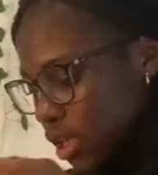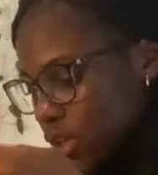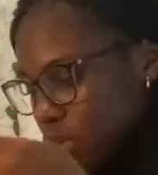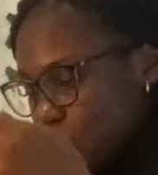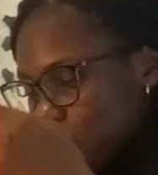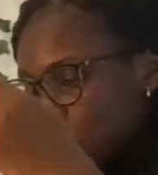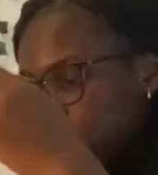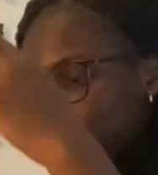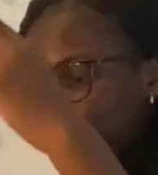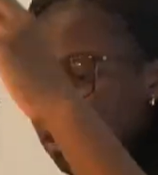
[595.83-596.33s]

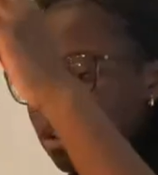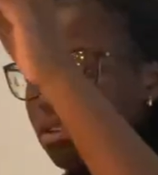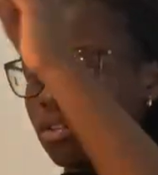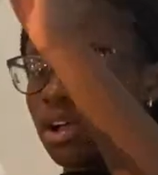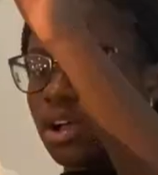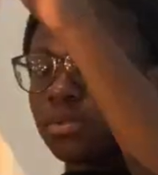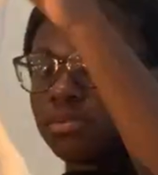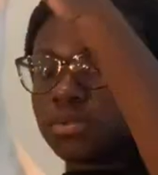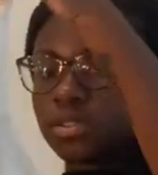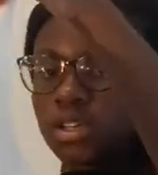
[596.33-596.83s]
a white
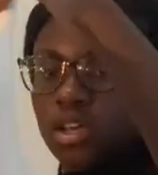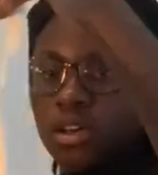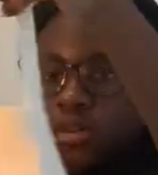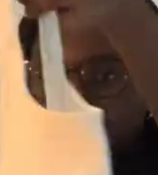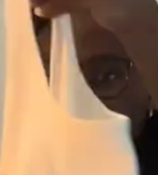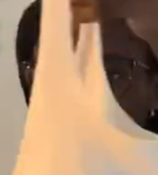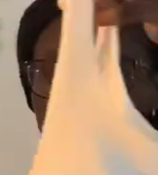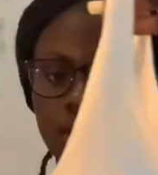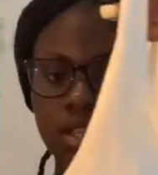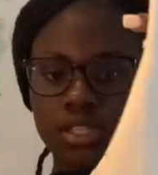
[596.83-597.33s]
crop
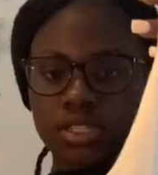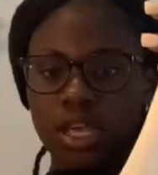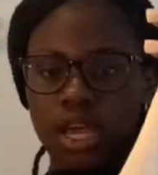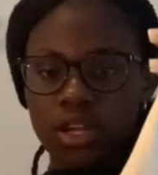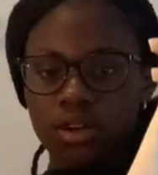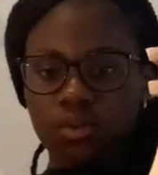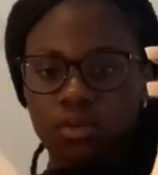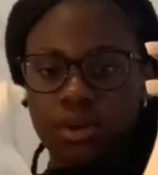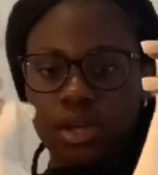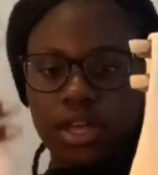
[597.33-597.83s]
top because
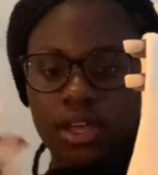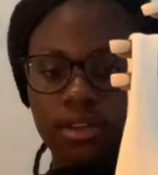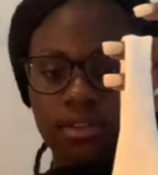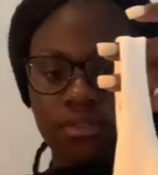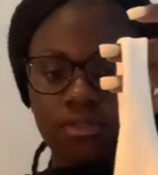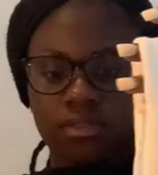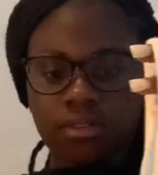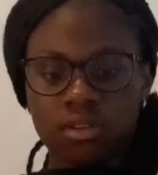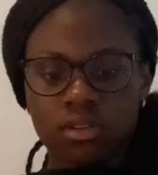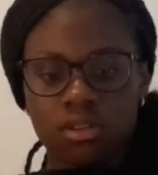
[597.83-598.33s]
I don't
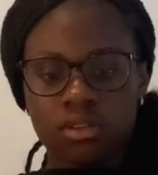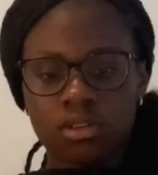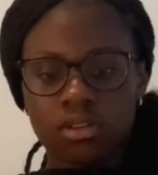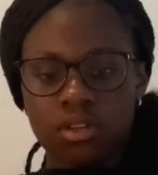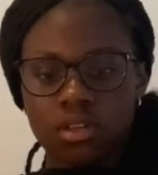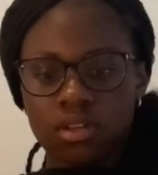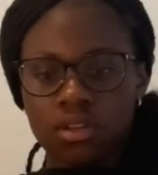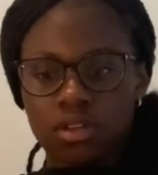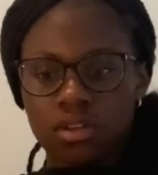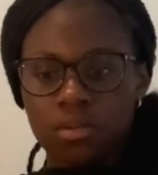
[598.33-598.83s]
have
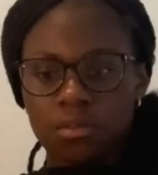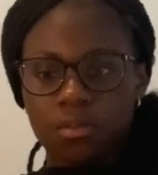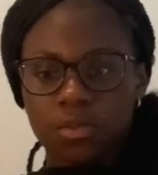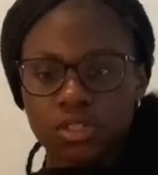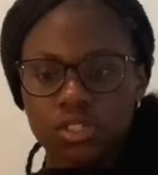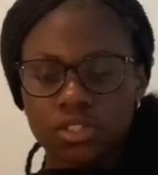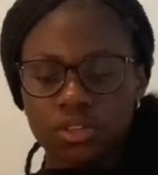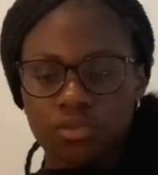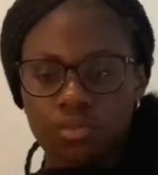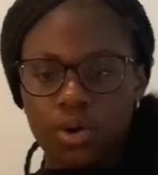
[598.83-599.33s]

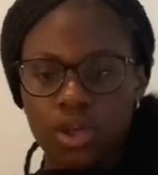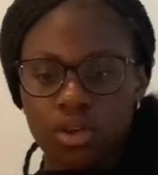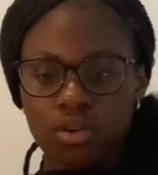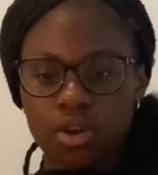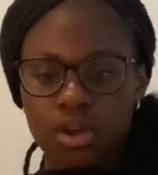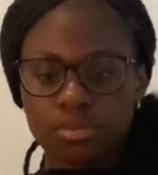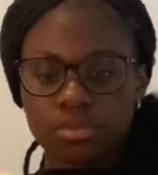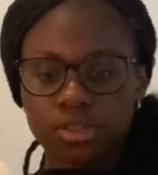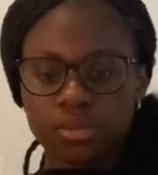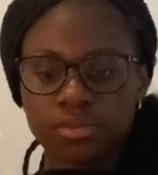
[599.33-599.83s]
much of white
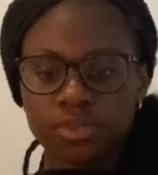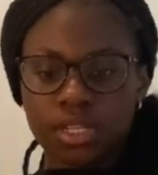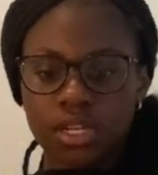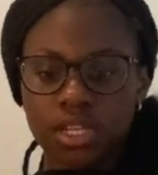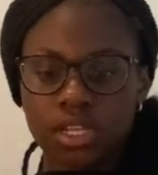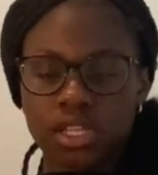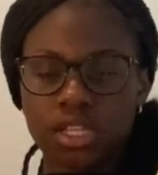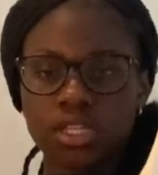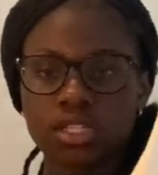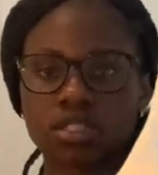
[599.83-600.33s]
crop tops and
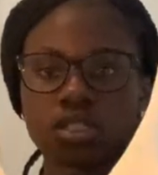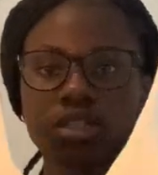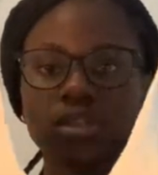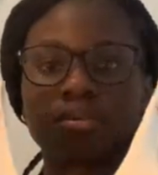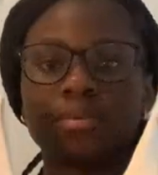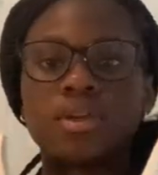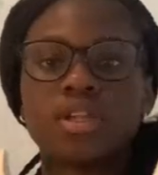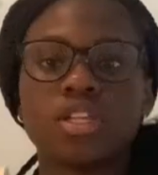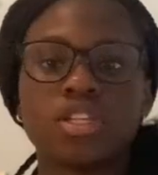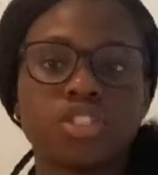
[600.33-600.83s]
I need some,
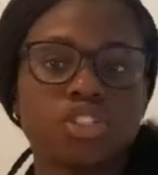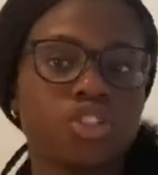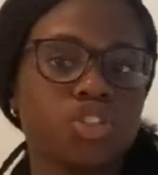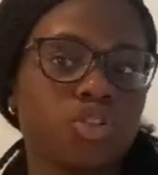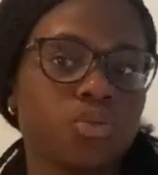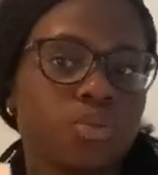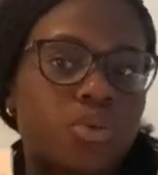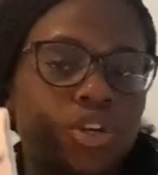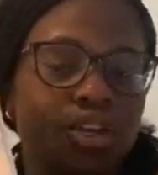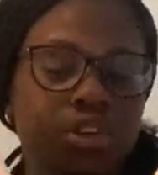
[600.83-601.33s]
and it's
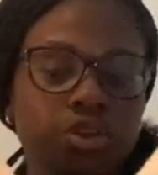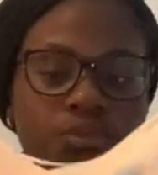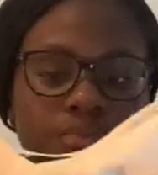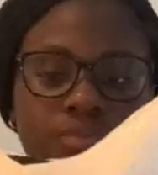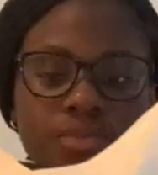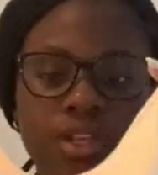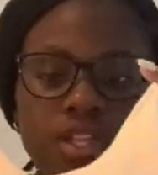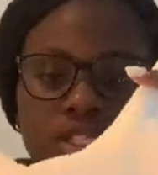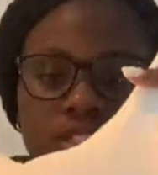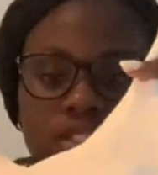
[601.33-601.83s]
super cute.
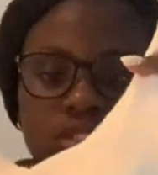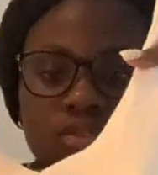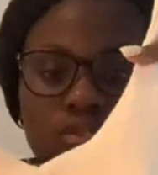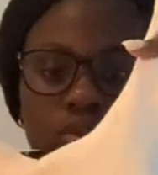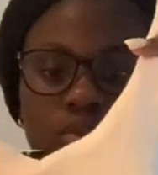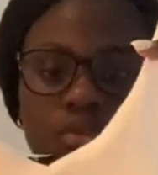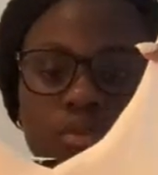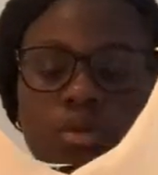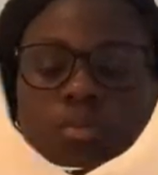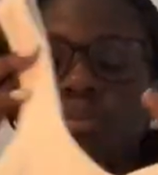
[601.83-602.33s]
It's
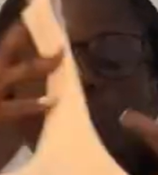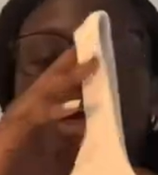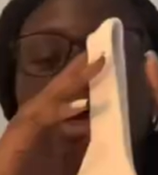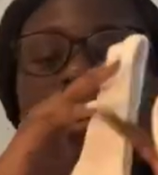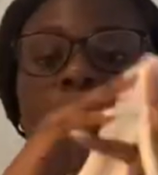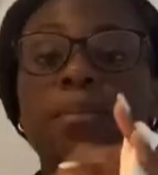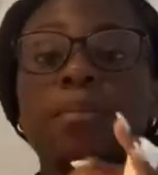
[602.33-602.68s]
normal, but